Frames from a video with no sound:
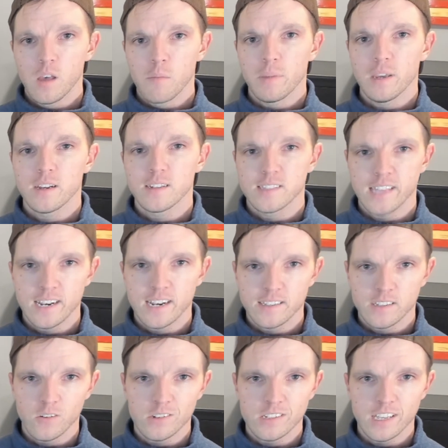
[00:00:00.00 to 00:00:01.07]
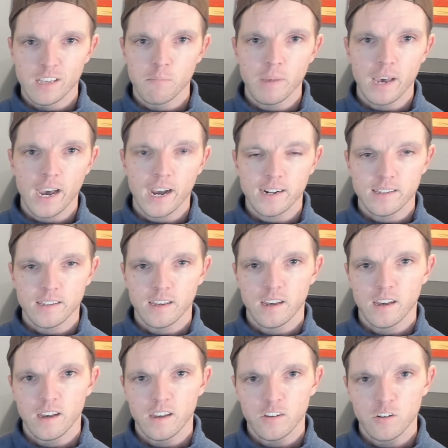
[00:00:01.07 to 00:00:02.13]
Because that is going to impact
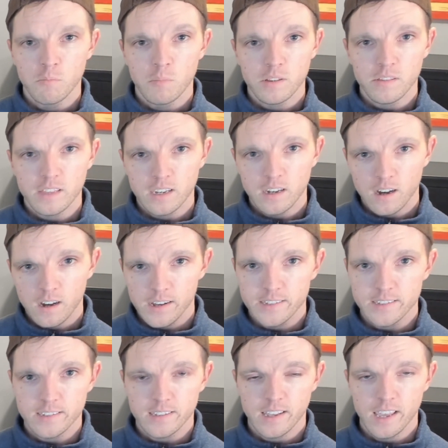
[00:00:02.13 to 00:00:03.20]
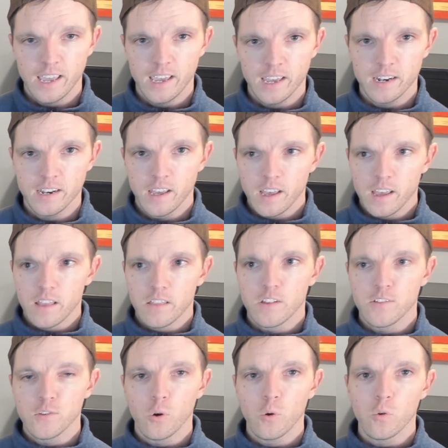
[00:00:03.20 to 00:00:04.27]
uh, your monthly costs and
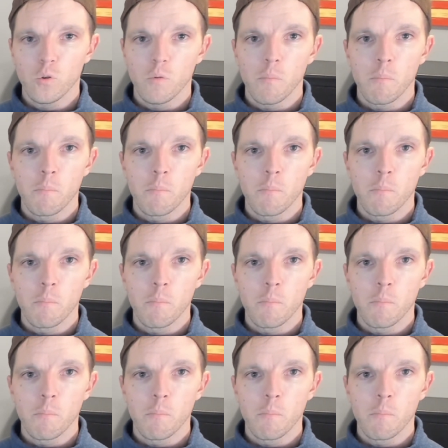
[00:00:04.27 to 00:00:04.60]
the total